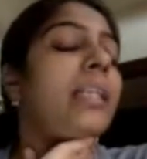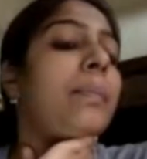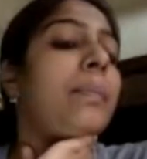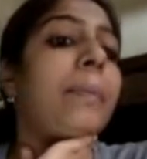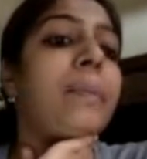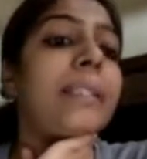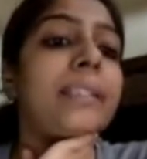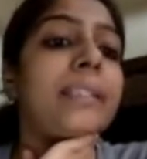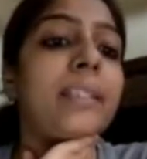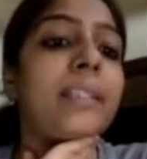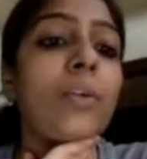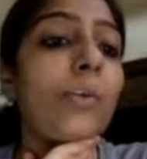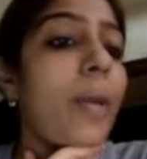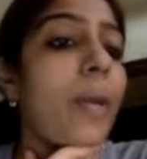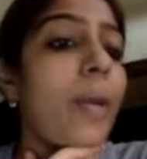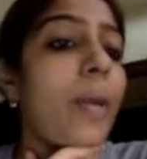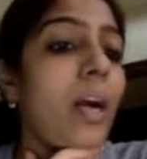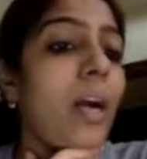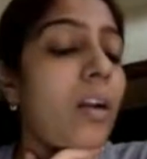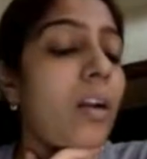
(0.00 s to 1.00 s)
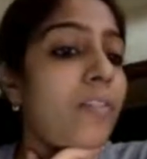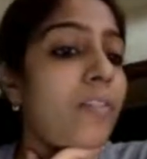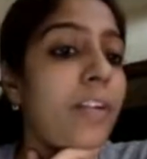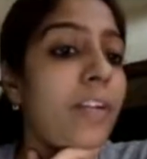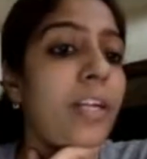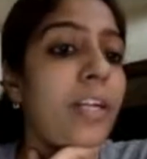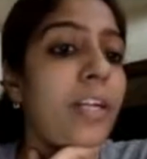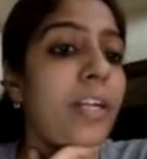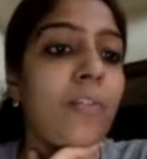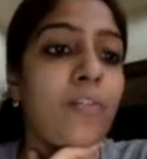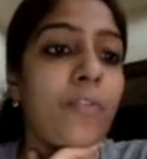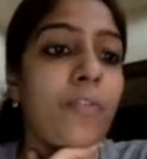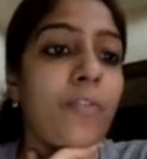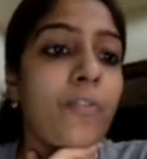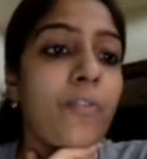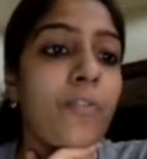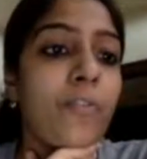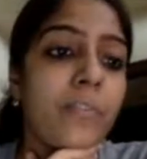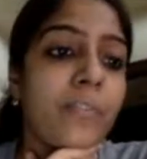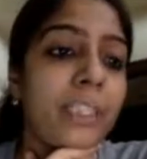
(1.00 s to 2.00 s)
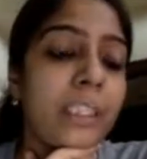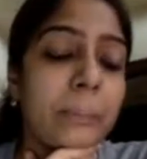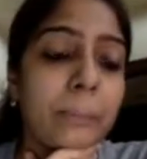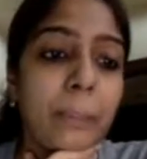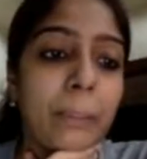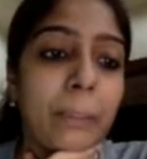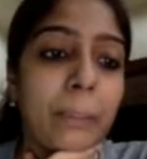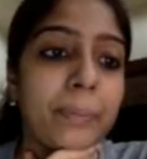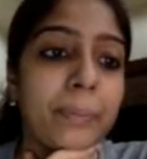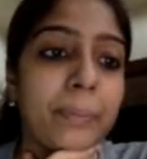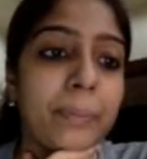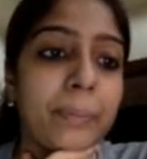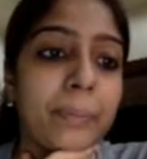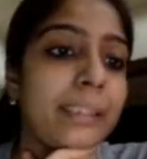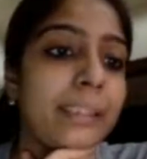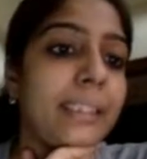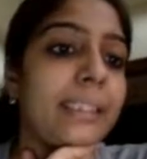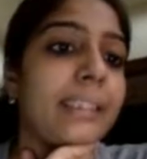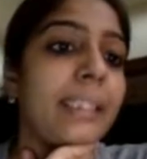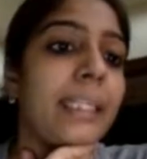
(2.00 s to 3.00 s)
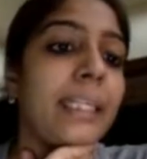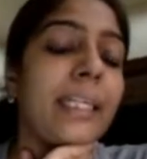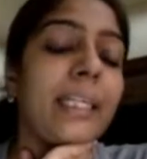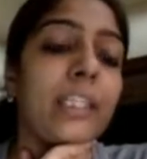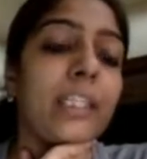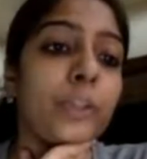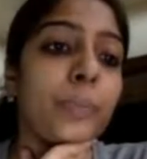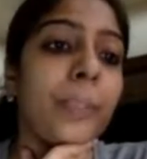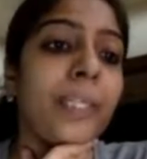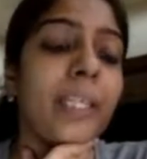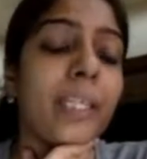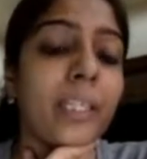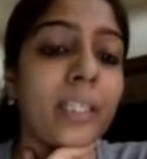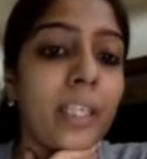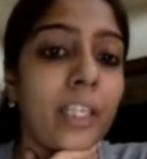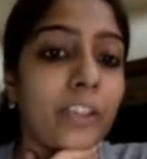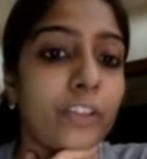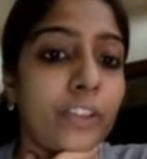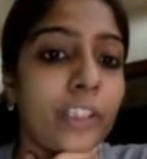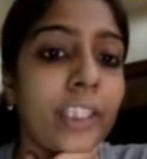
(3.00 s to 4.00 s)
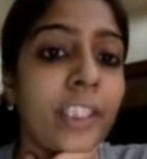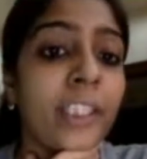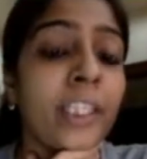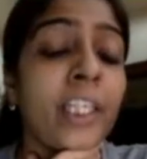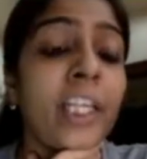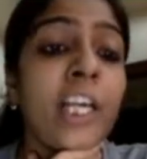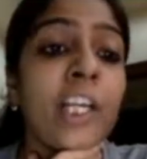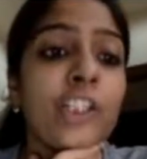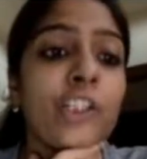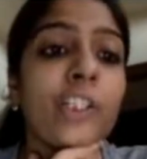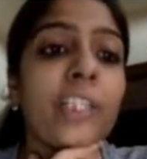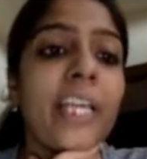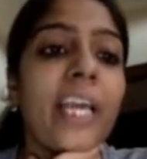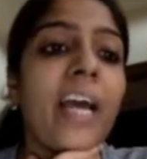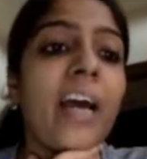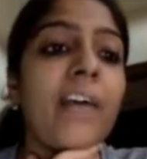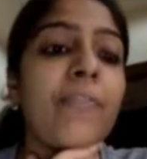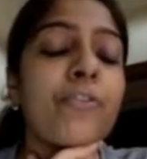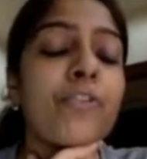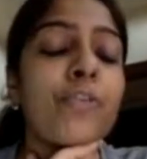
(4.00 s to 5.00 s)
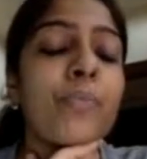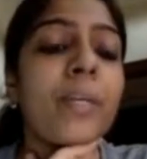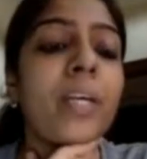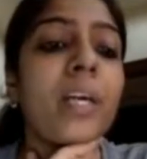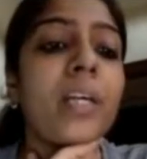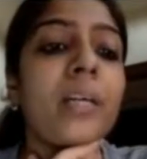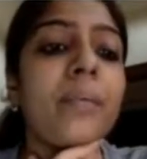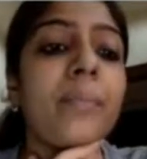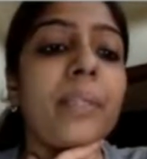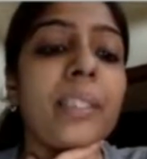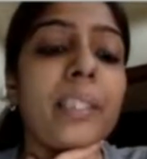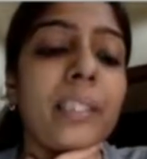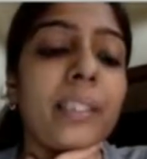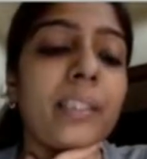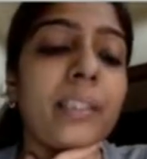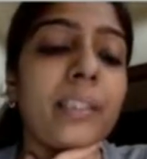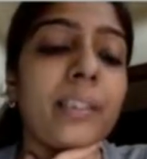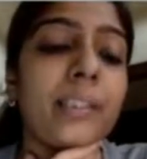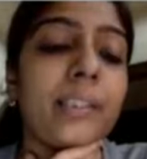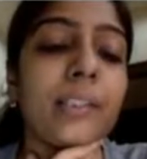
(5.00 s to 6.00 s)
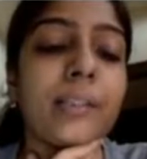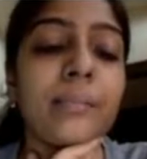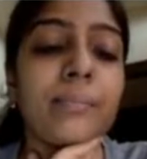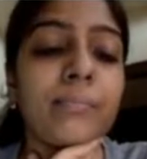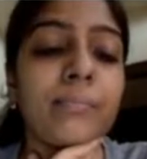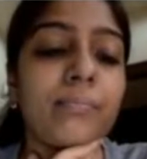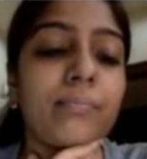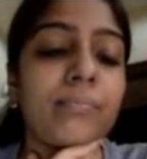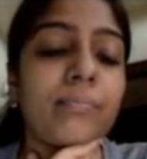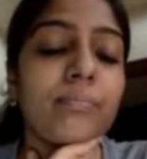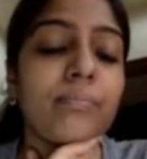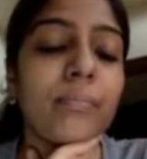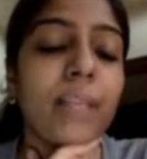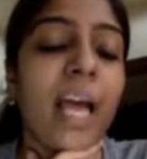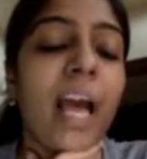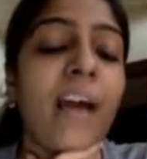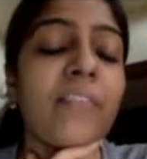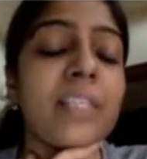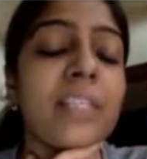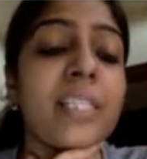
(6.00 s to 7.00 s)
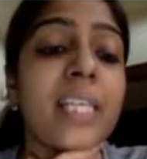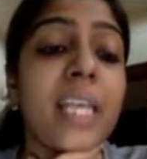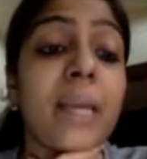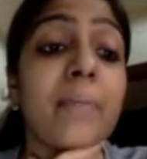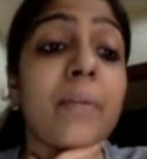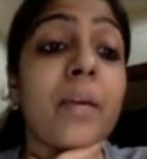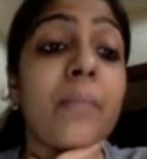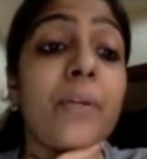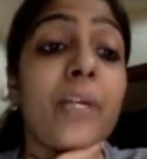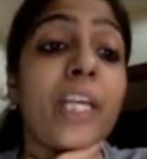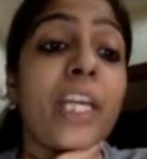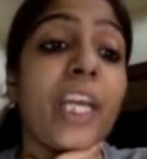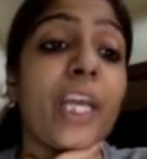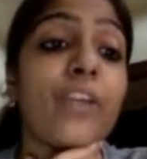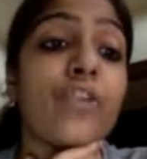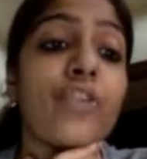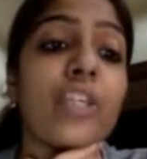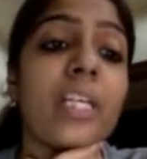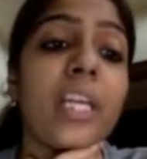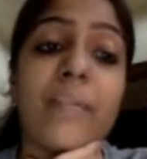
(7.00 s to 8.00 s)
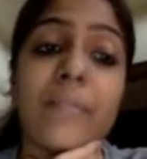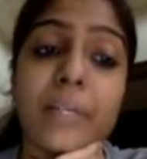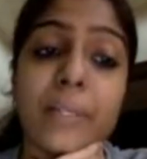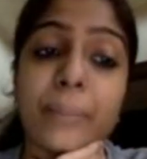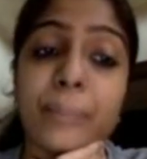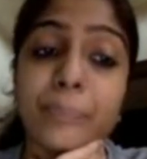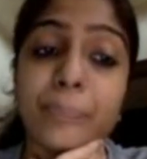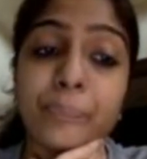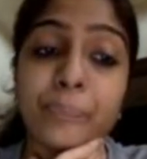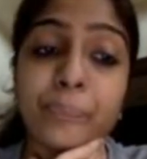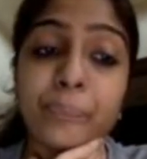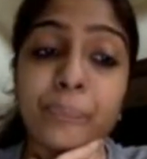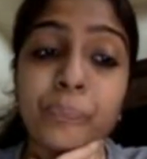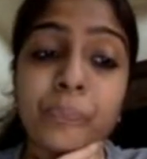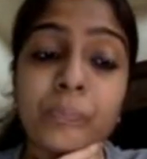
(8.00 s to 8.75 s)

and the person going out of India for any of these purposes is an English speaking country, so they have to be have a same communication level.